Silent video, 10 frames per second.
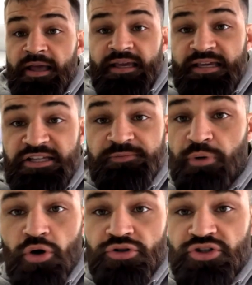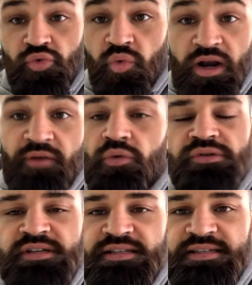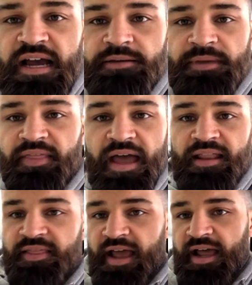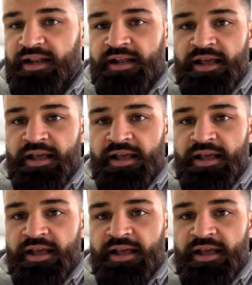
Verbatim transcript: He spoke to whatever was inside me, that that